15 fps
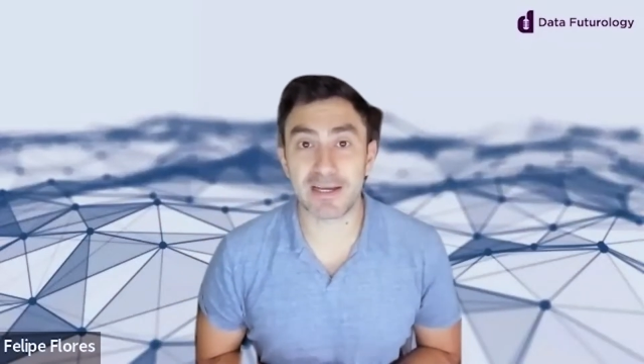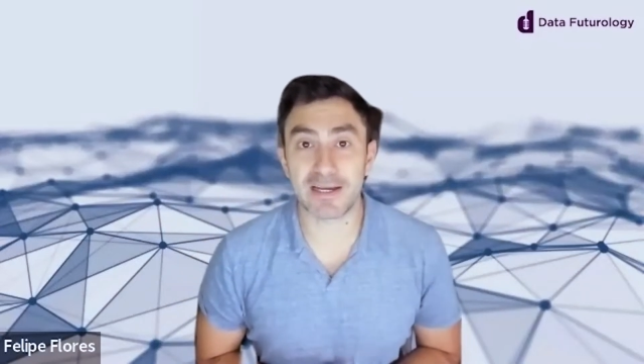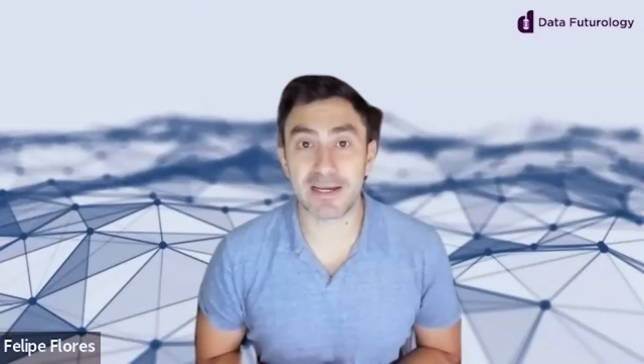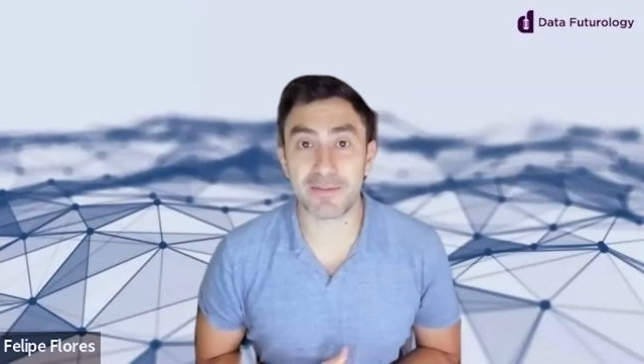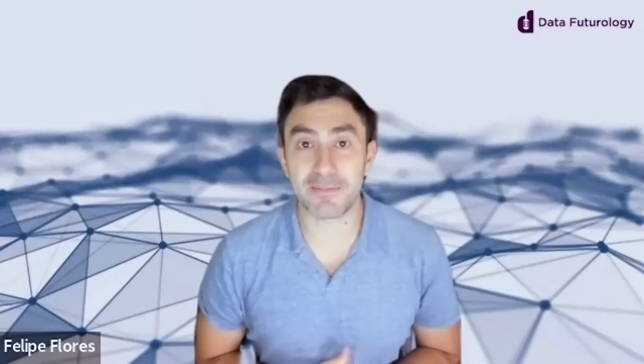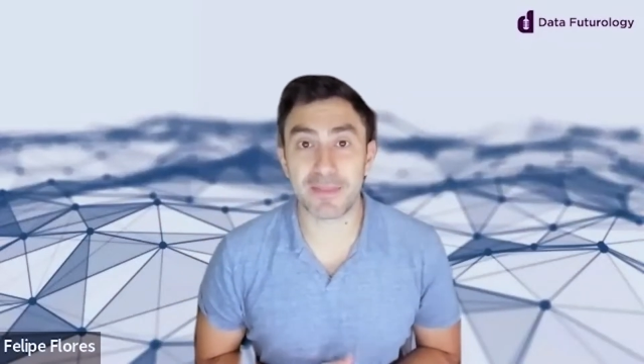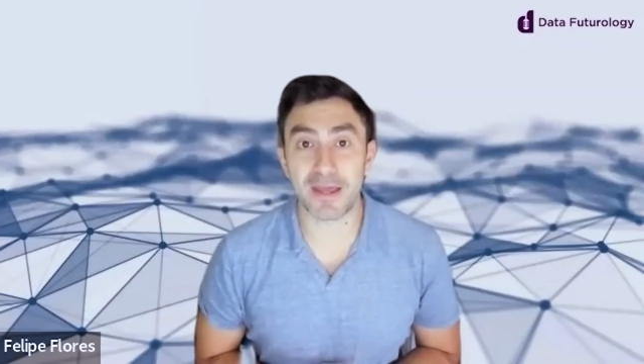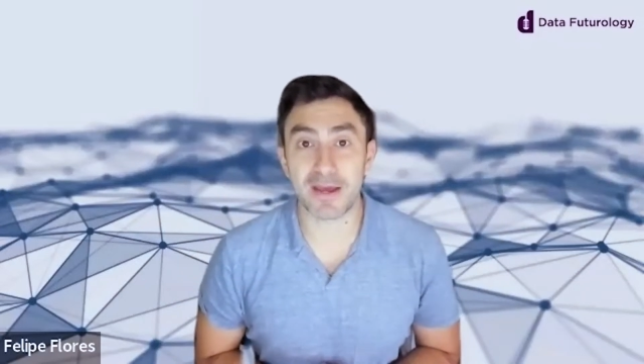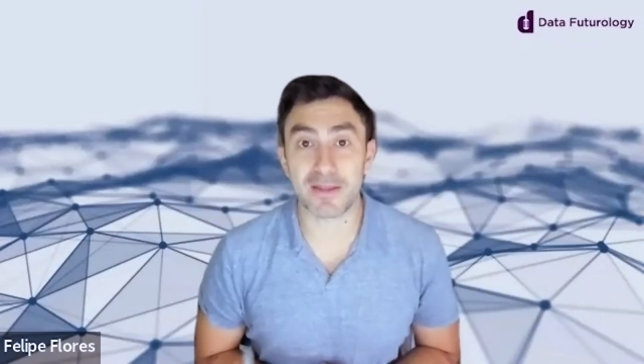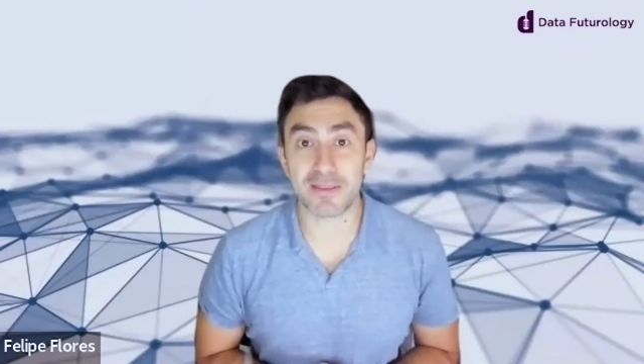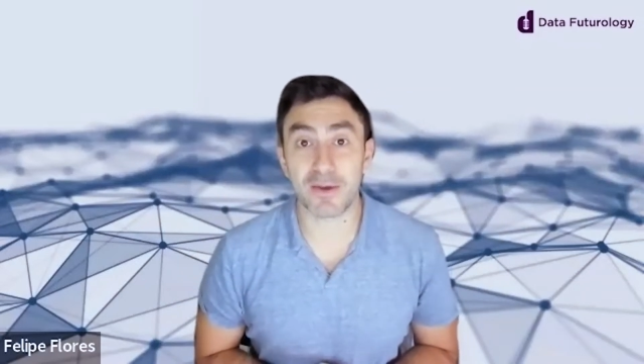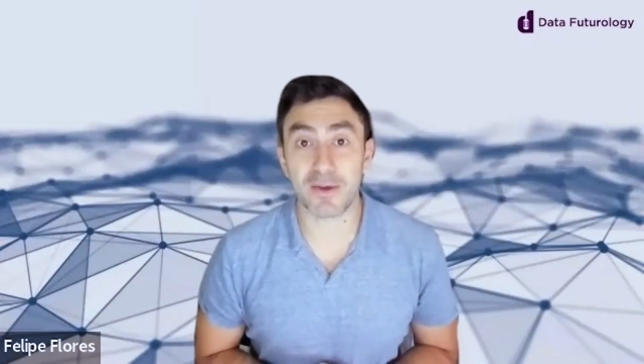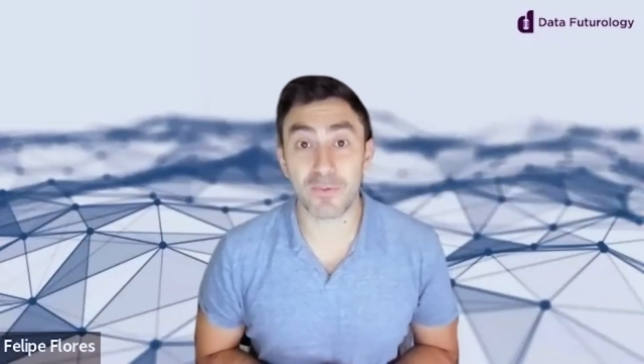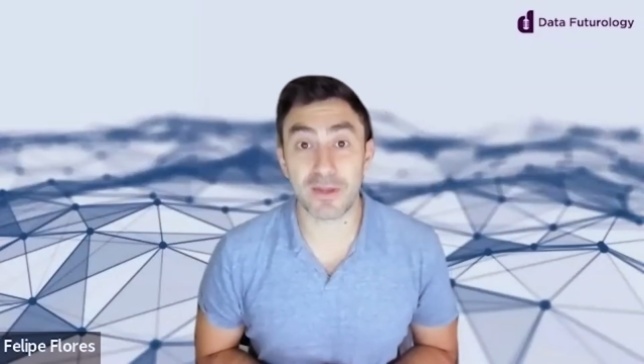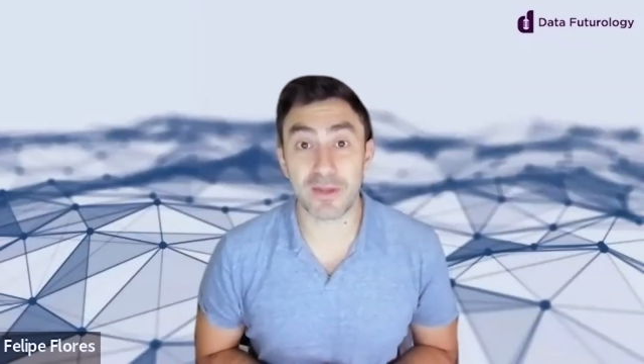
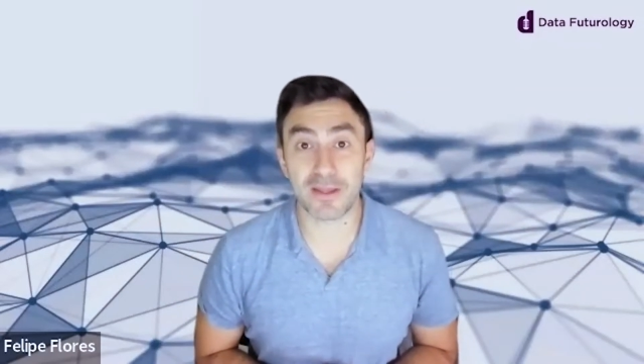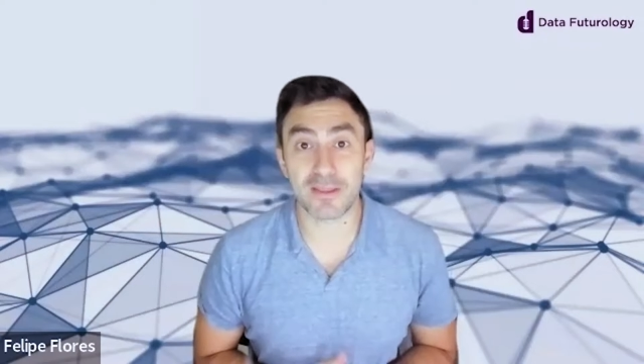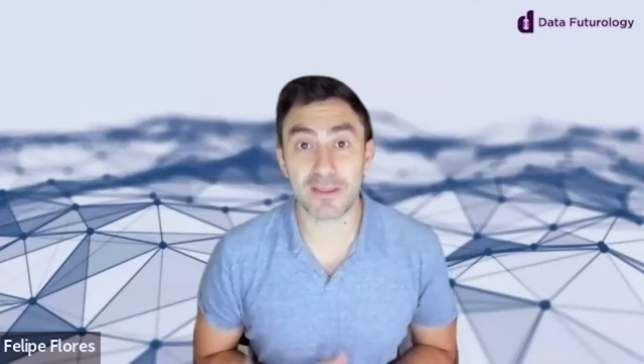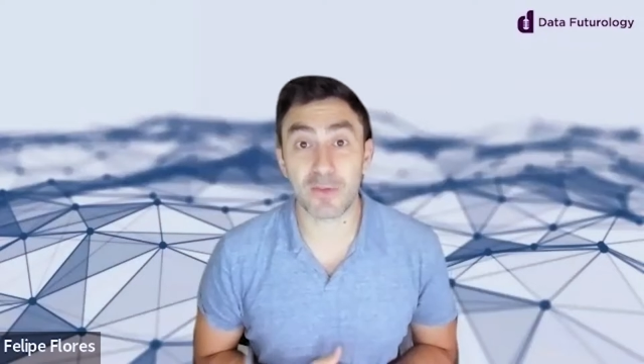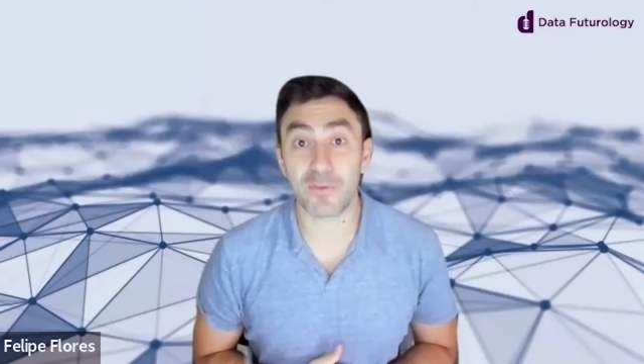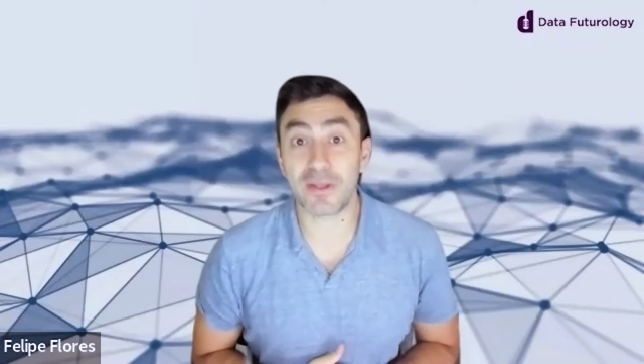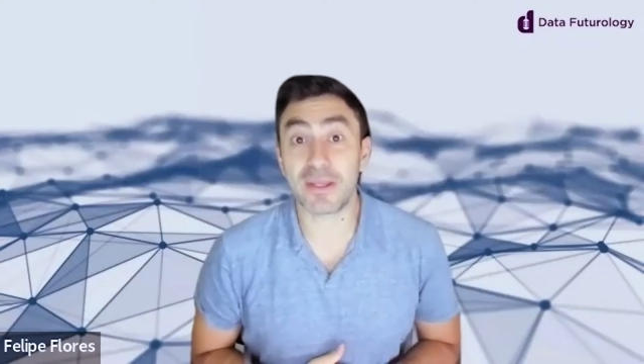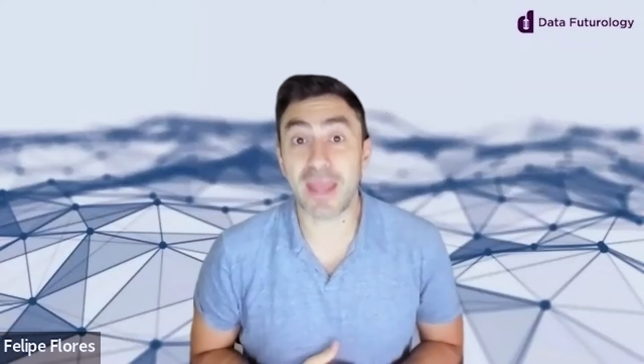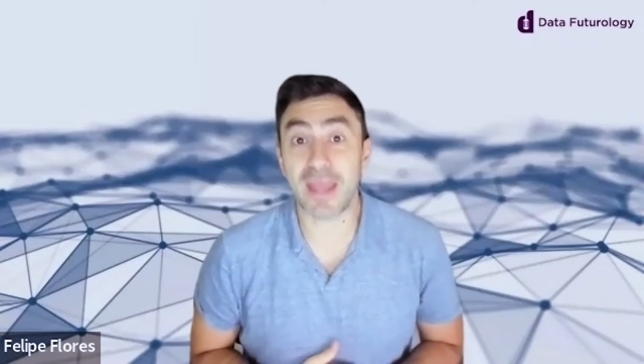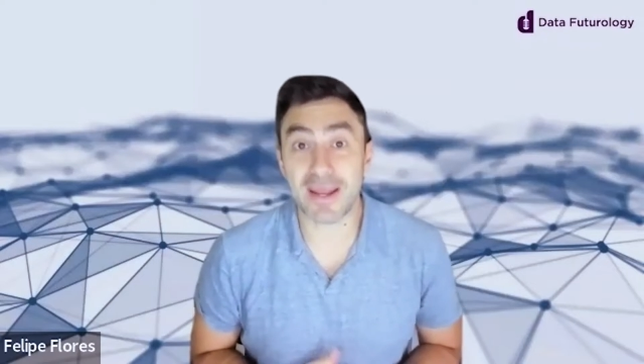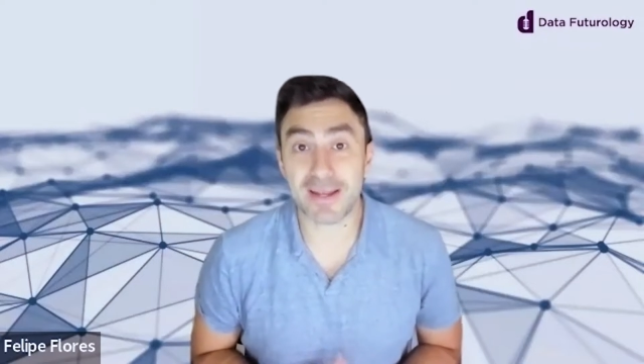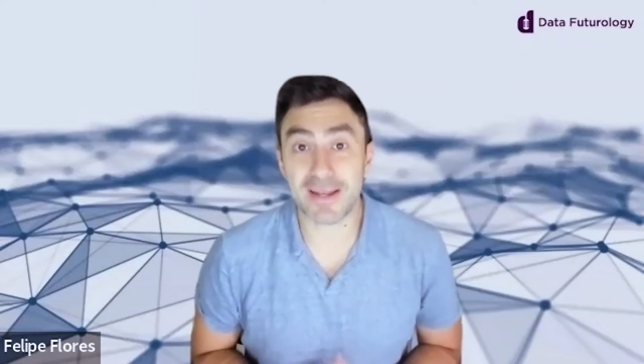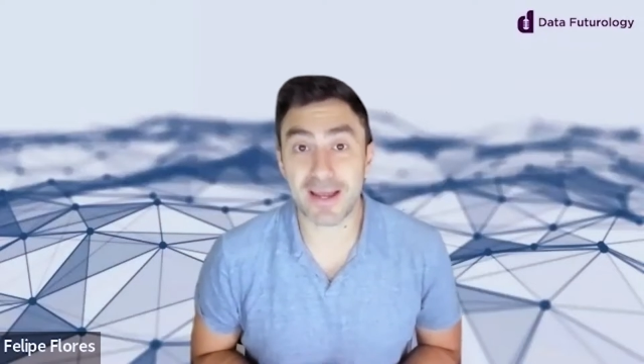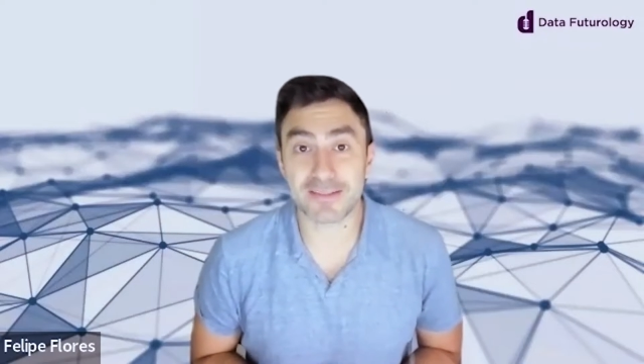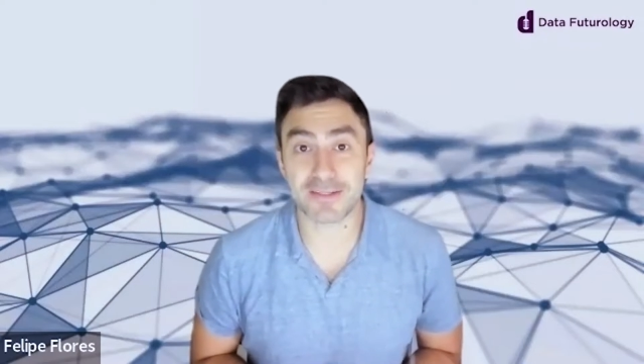that we
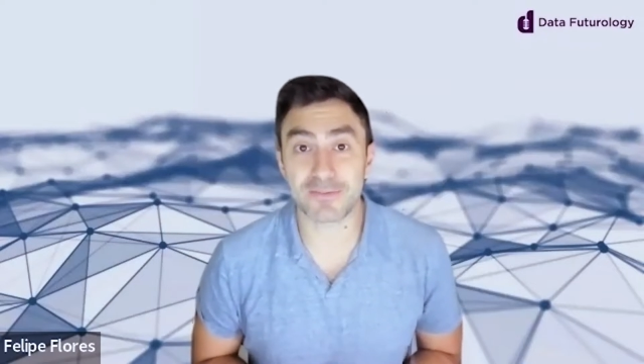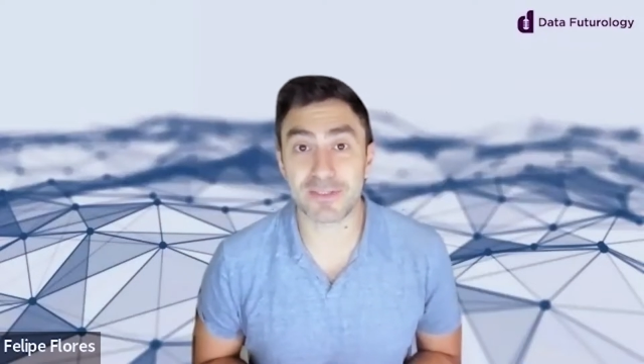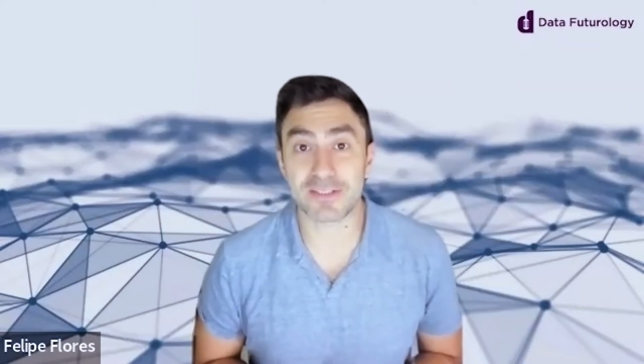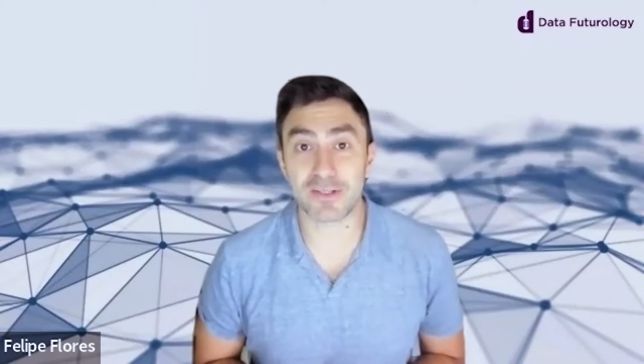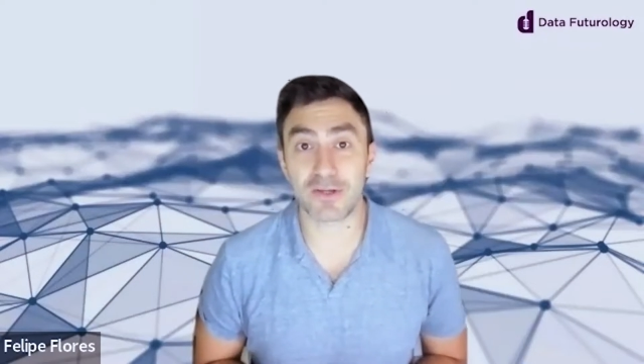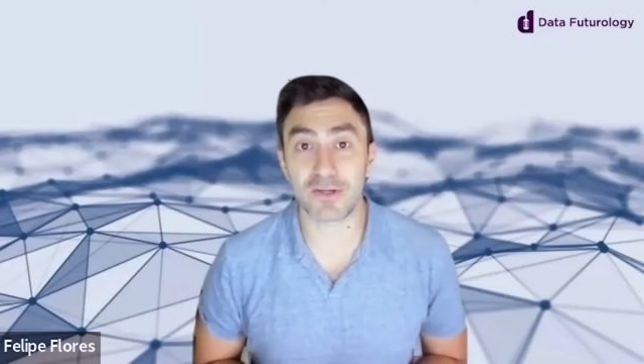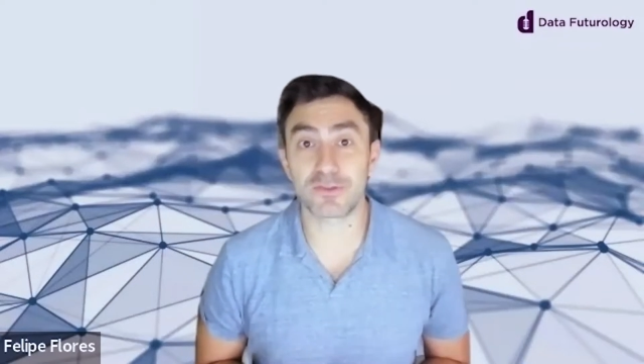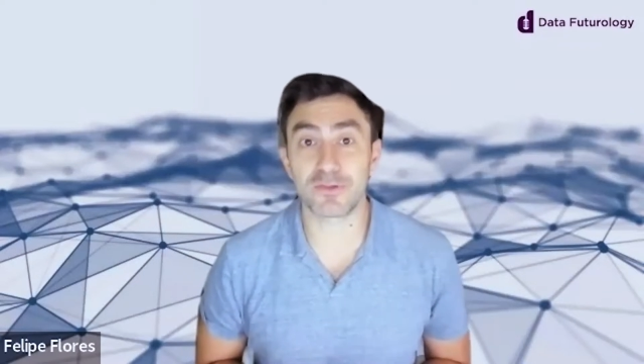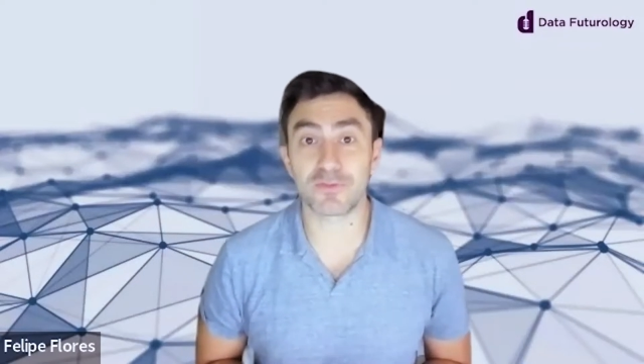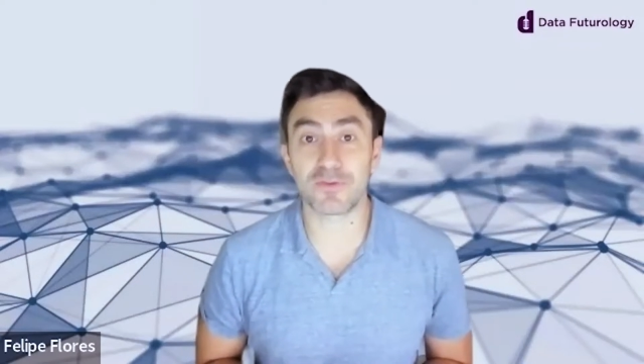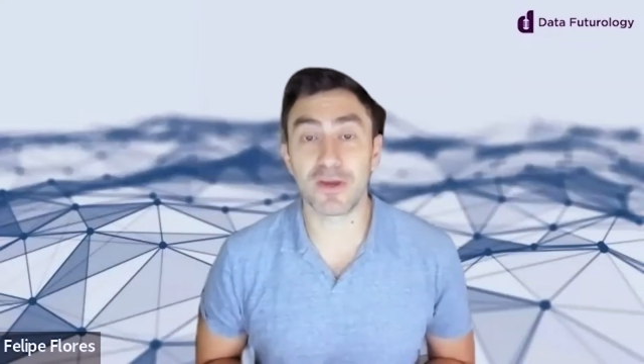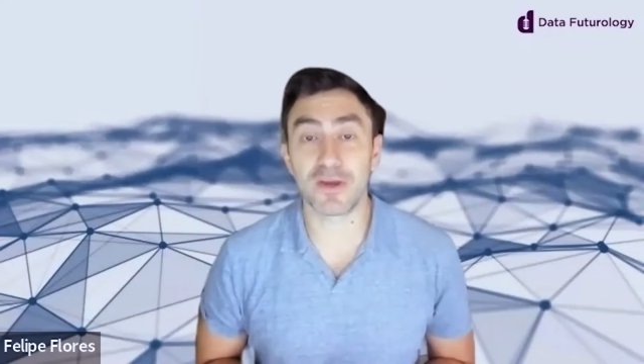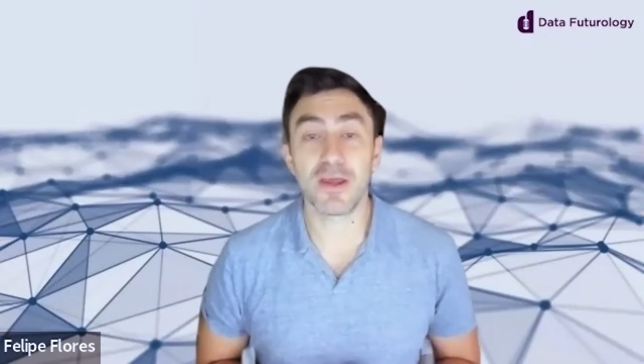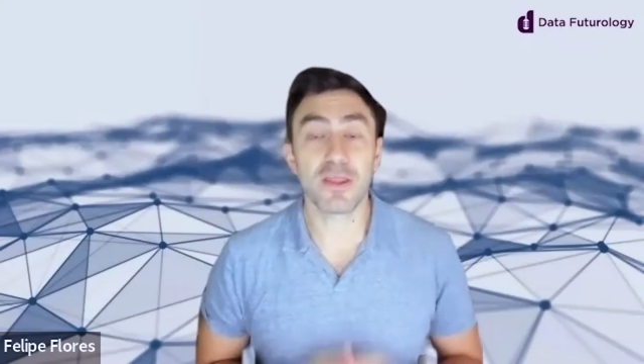get as a result of